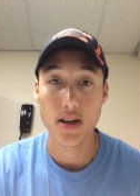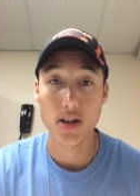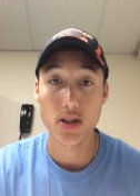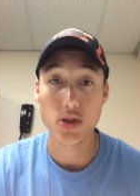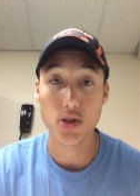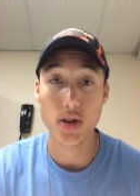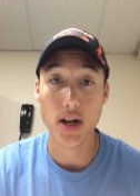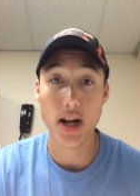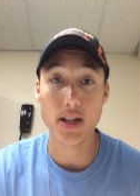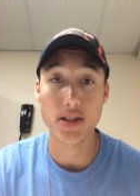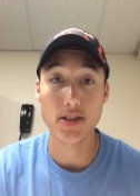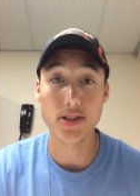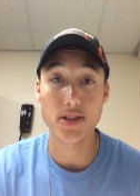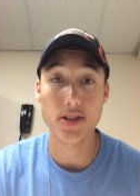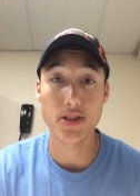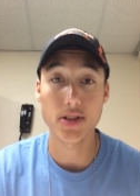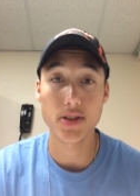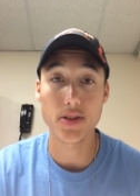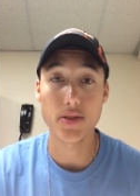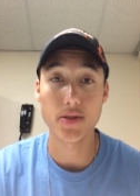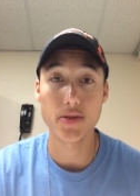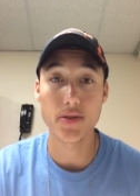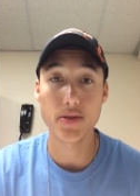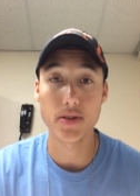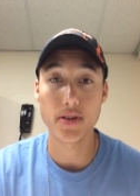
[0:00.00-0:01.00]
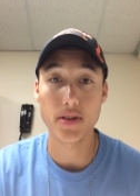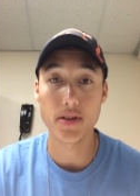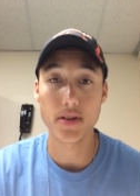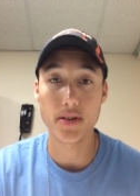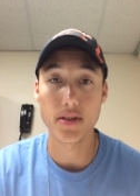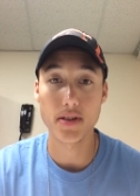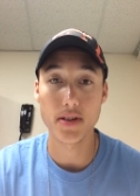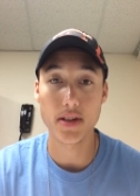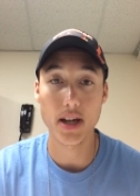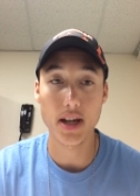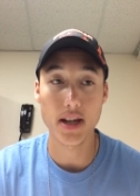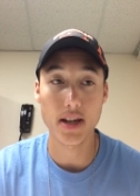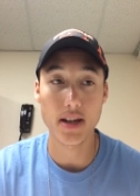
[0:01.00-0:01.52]
try to
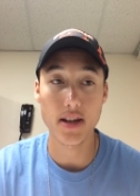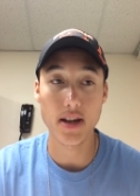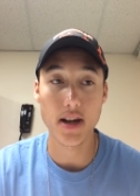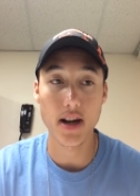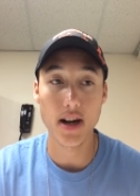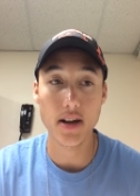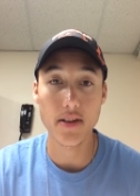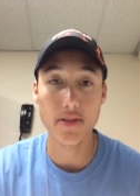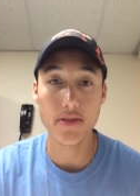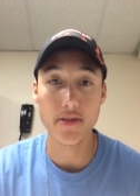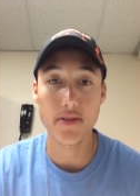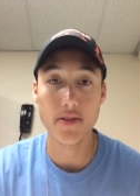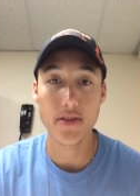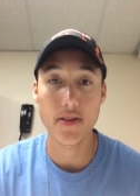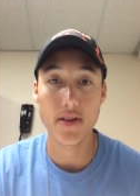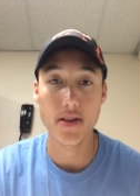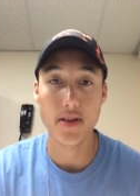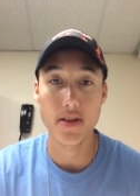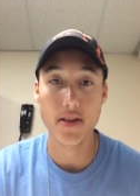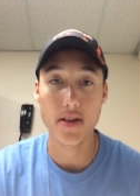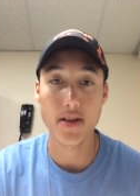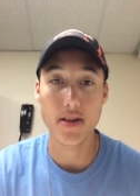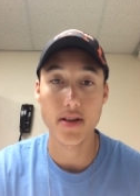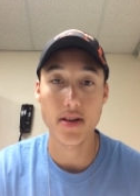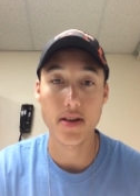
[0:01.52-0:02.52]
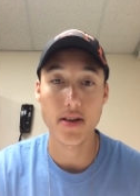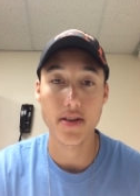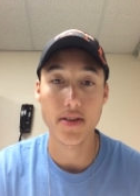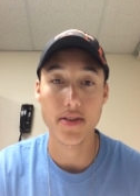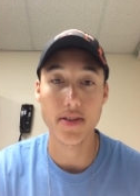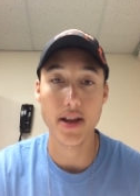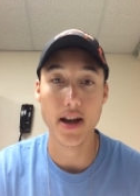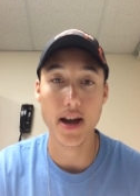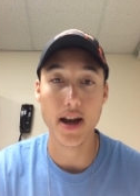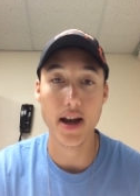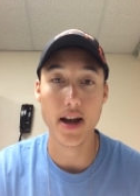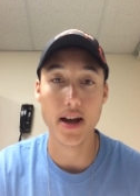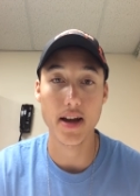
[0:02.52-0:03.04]
get enough
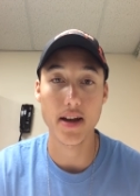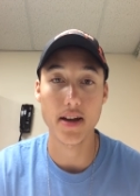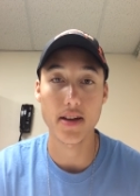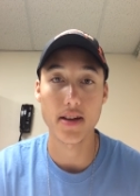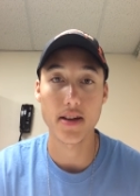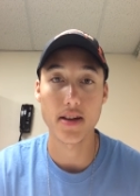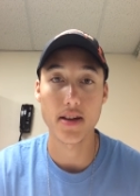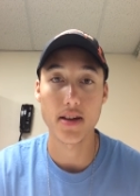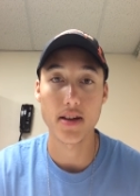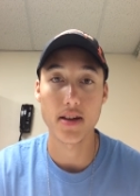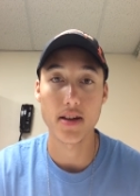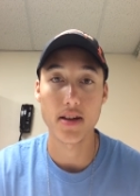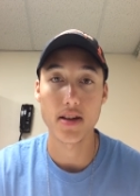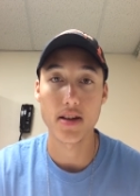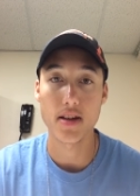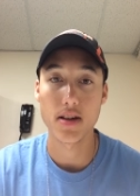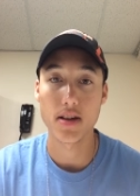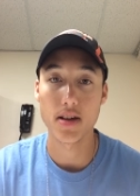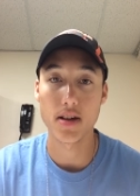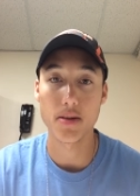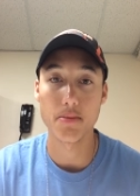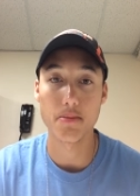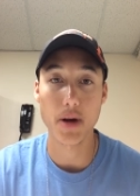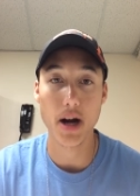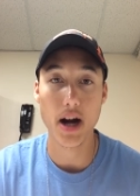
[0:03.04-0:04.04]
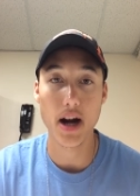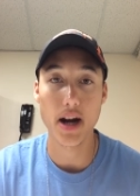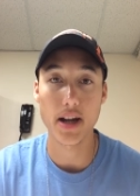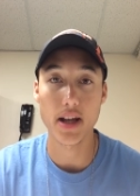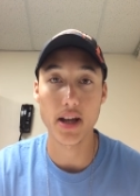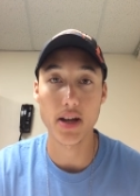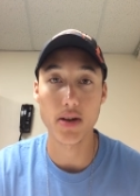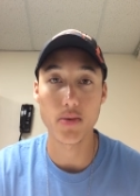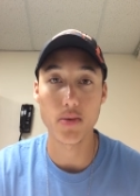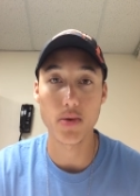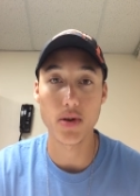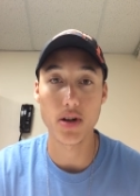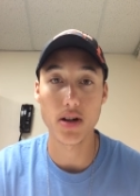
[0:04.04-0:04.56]
that your
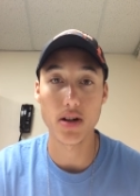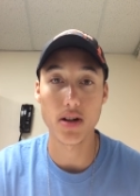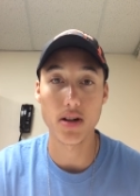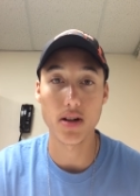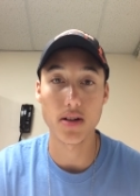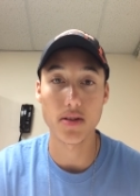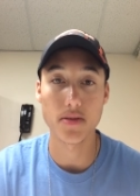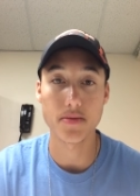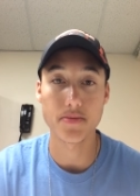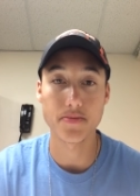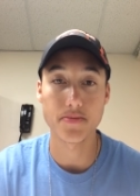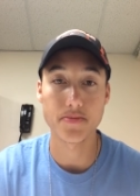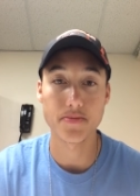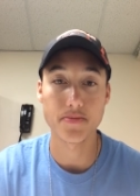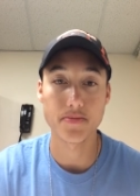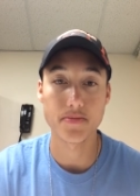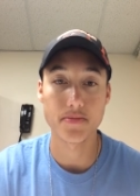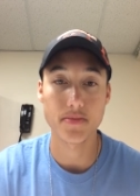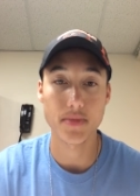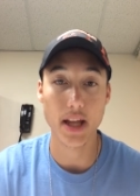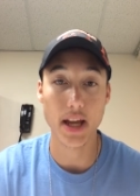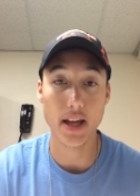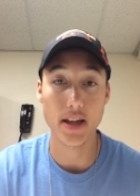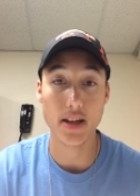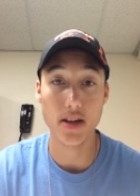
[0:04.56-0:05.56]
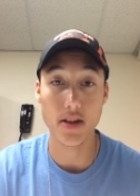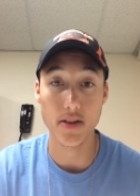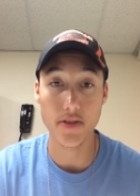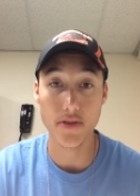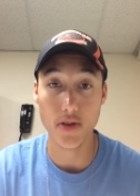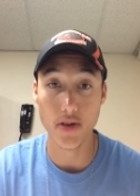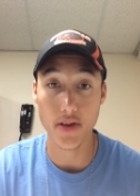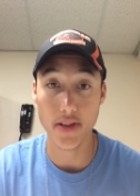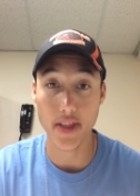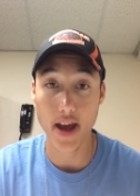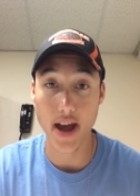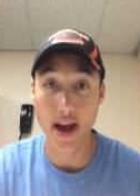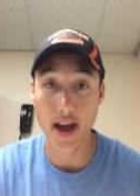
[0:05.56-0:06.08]
body will thank you
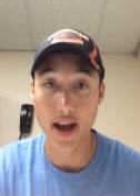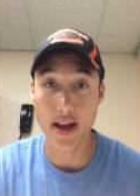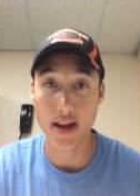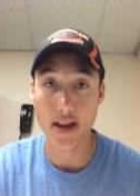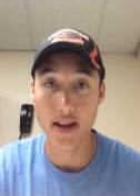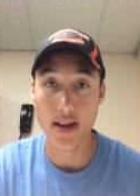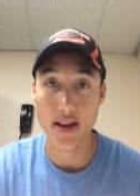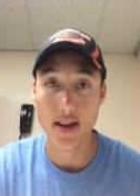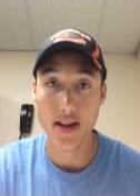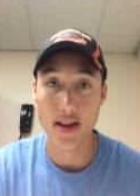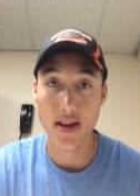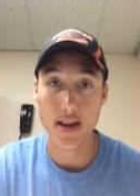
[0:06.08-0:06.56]
for that.